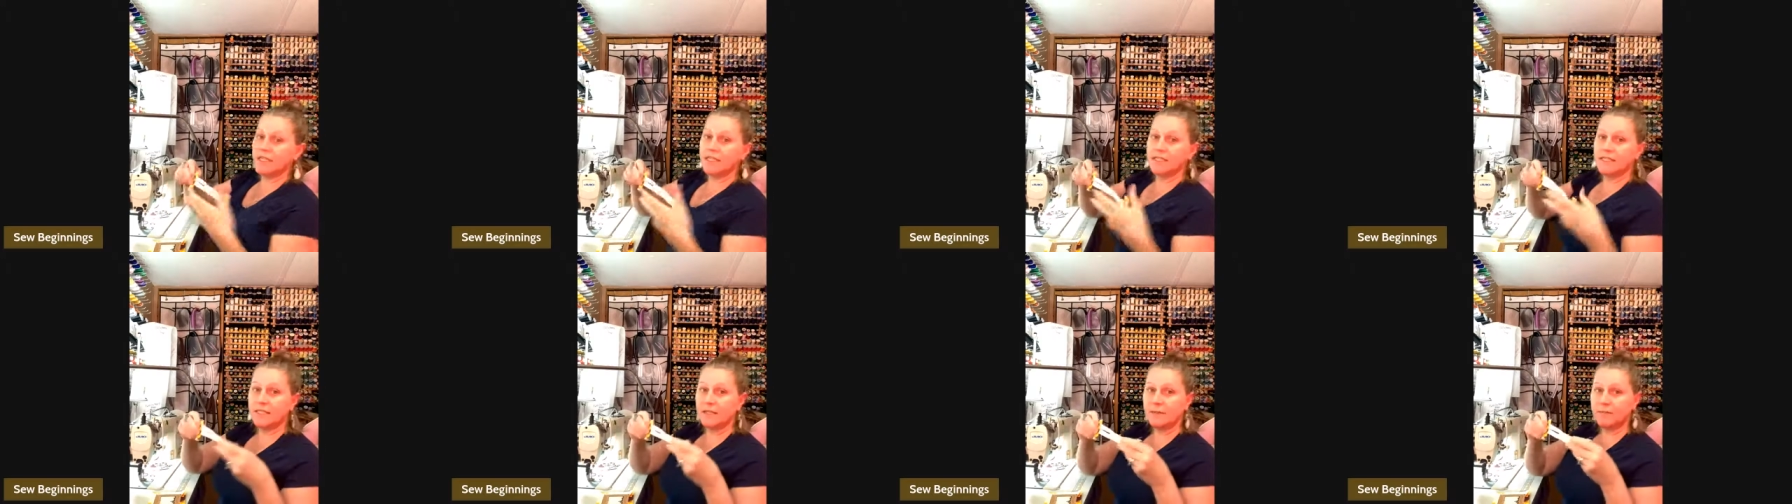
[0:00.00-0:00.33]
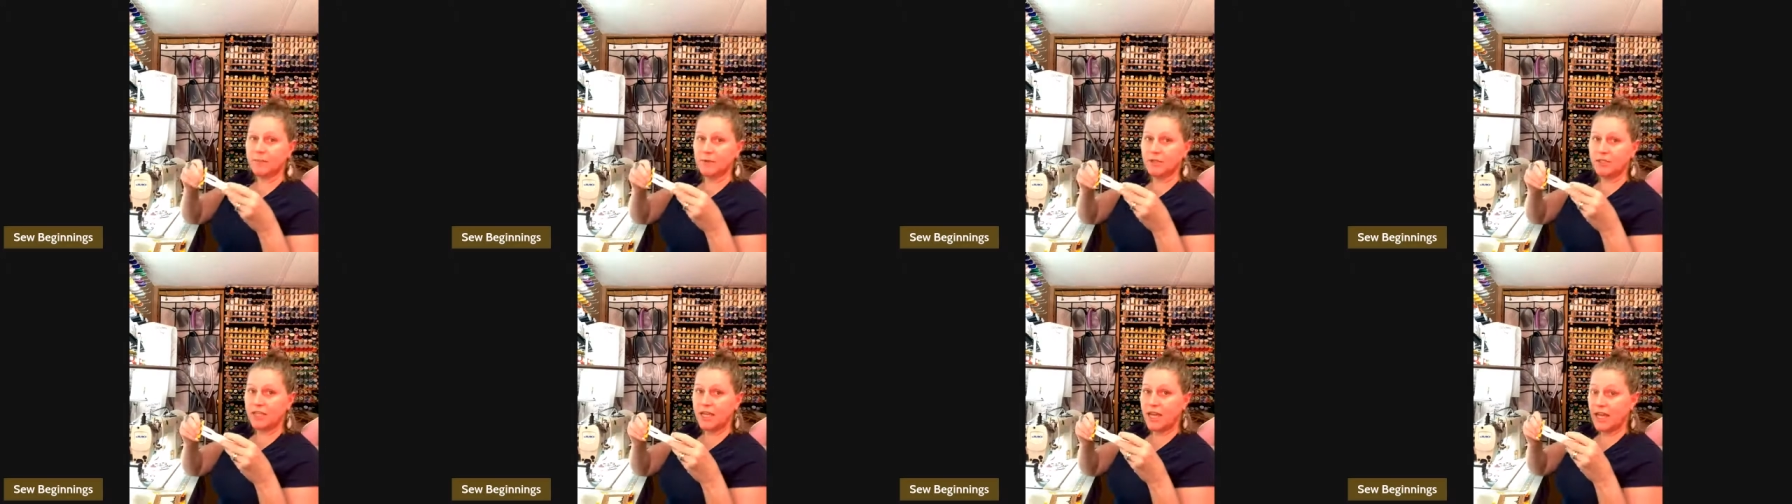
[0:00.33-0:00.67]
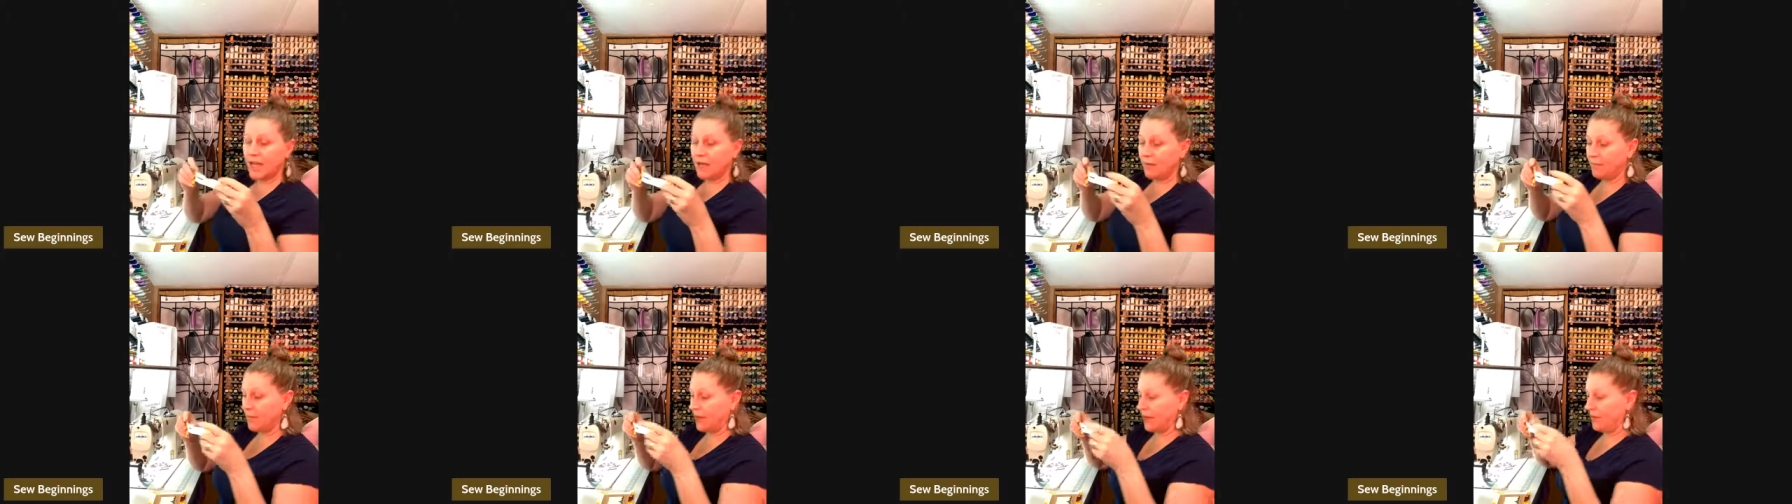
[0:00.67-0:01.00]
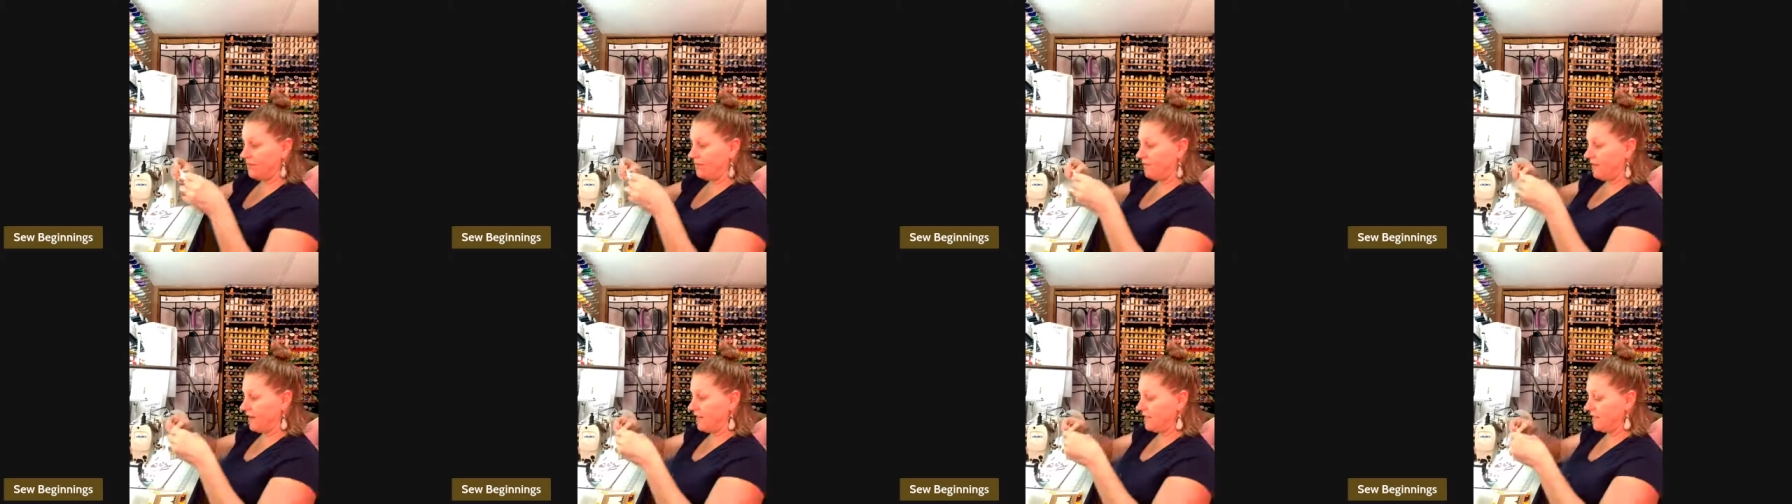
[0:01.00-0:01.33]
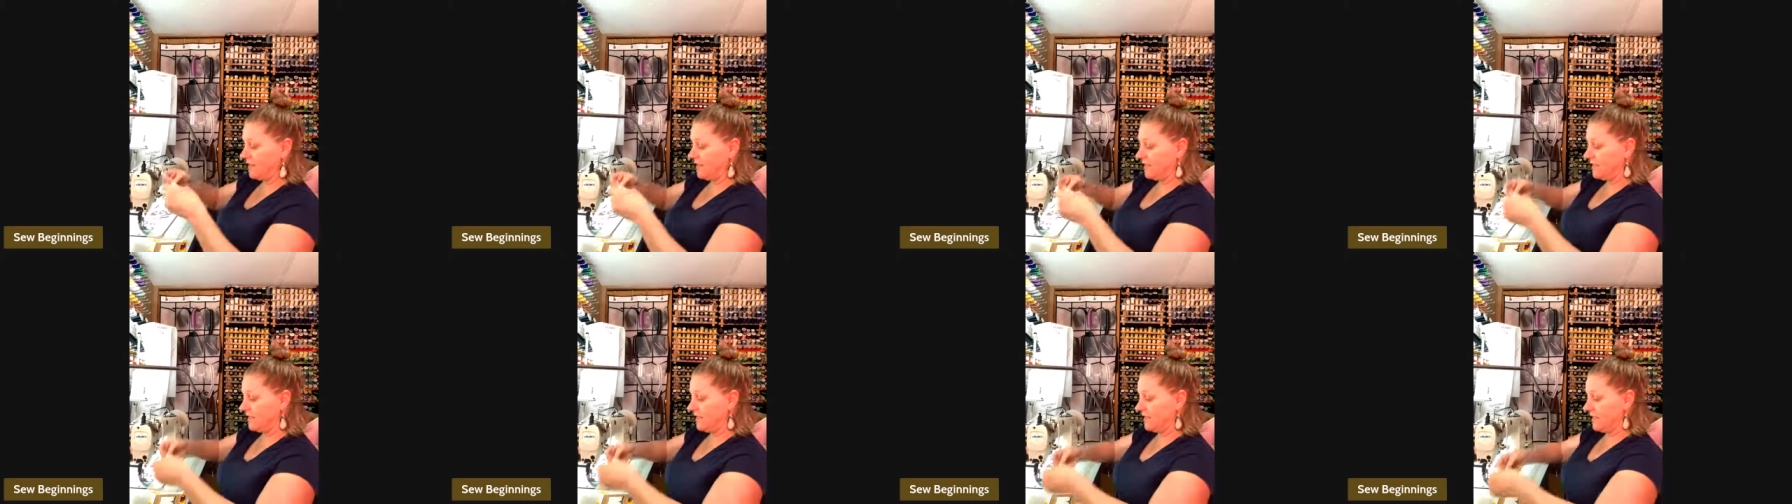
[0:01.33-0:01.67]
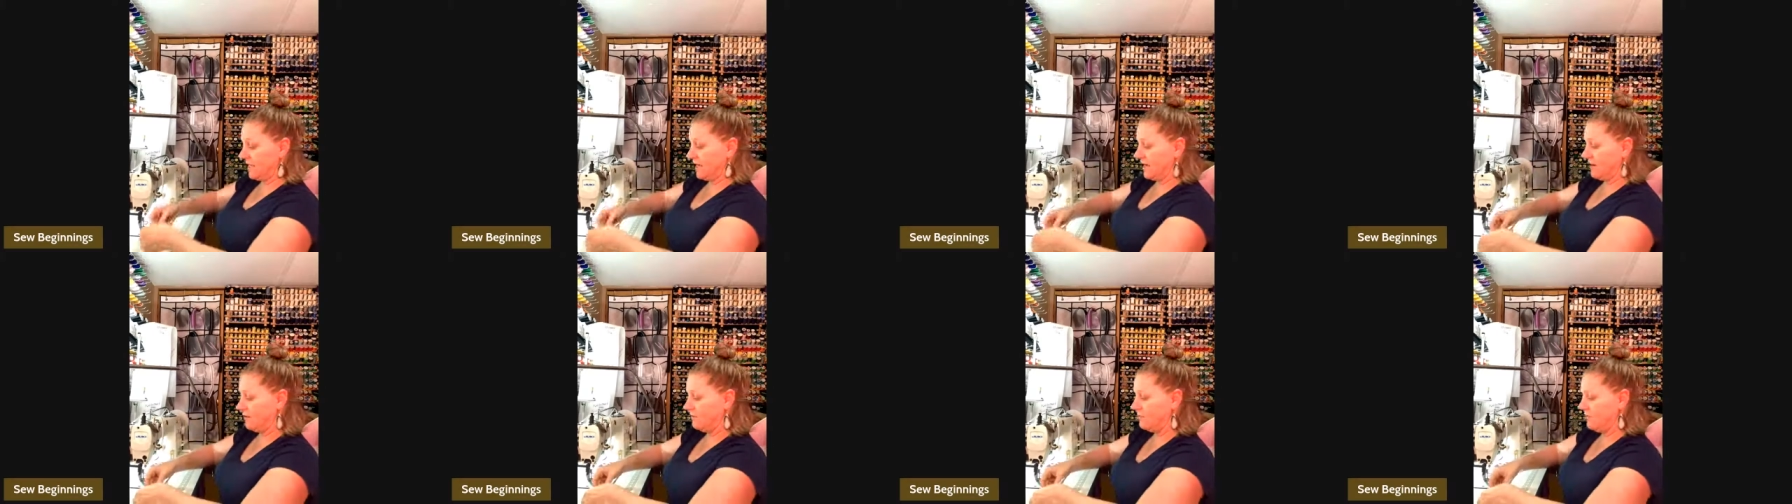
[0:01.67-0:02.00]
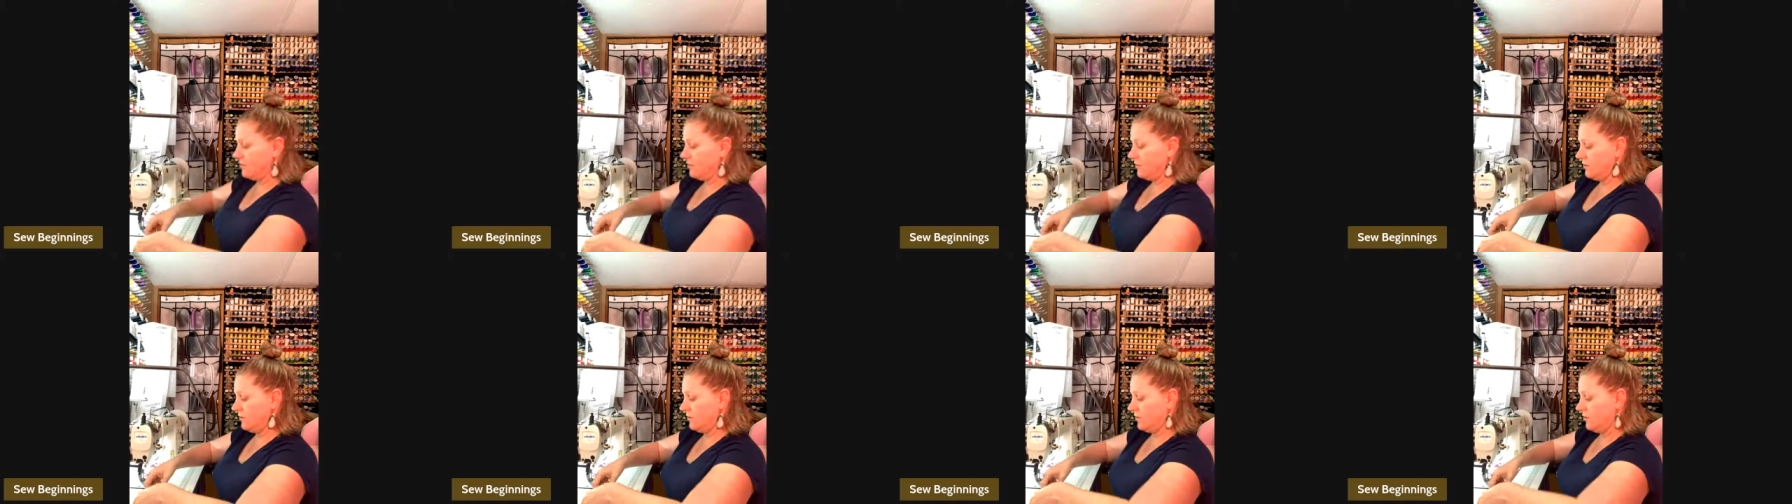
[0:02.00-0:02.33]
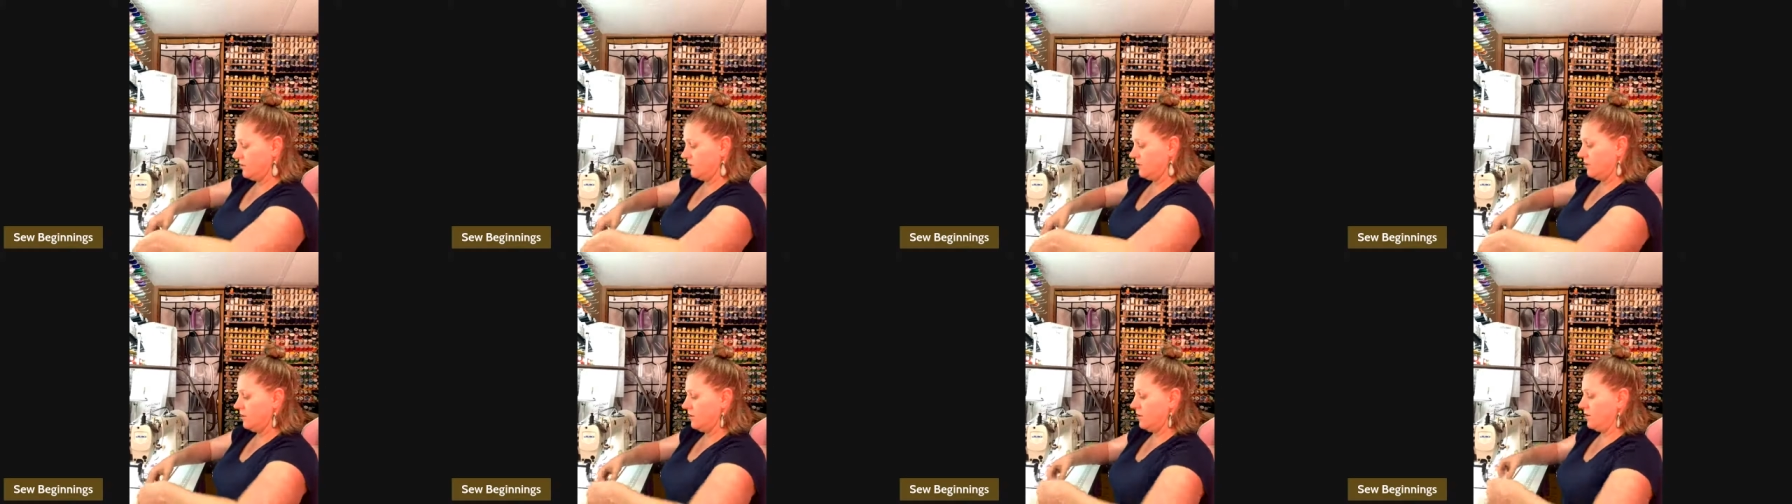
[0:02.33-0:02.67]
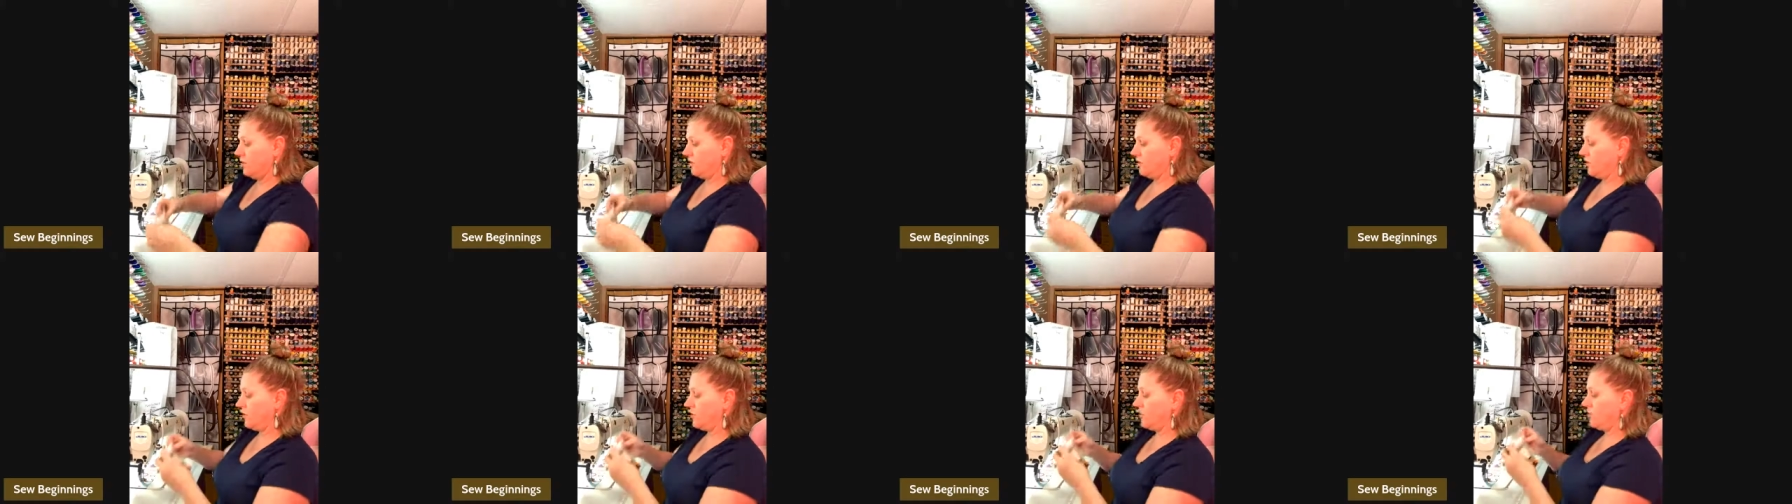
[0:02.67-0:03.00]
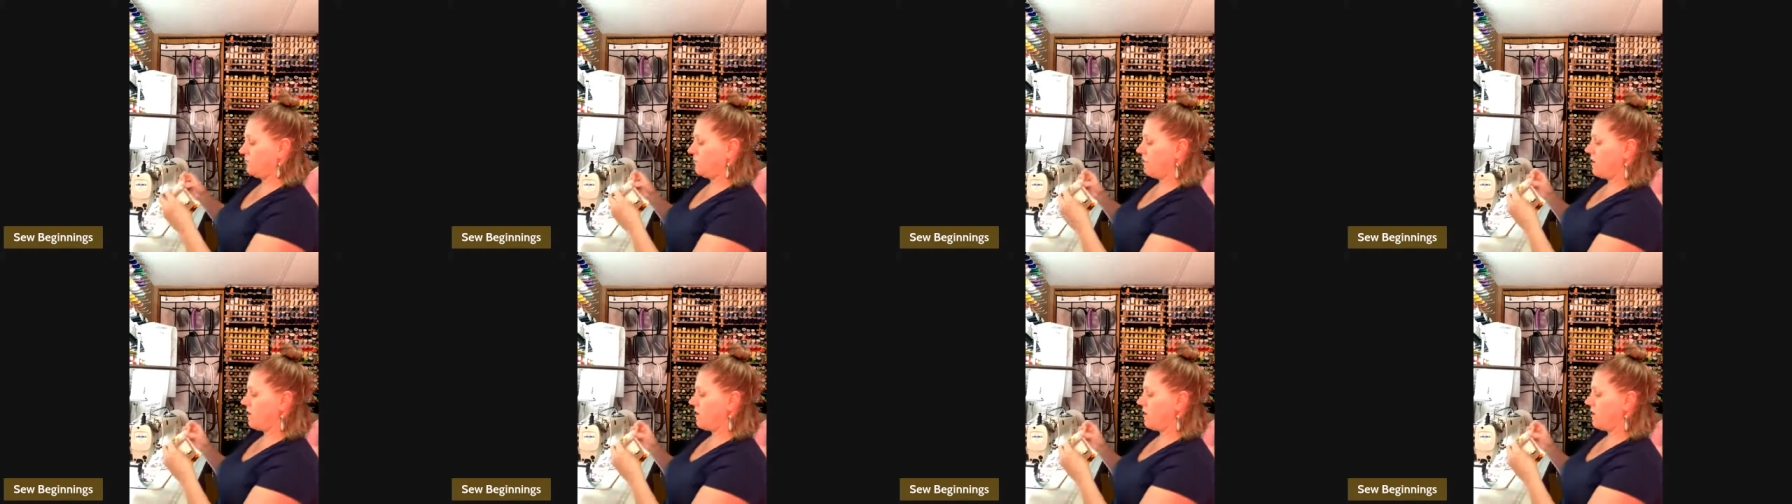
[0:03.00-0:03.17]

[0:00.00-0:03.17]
zipper tab and face it down. So your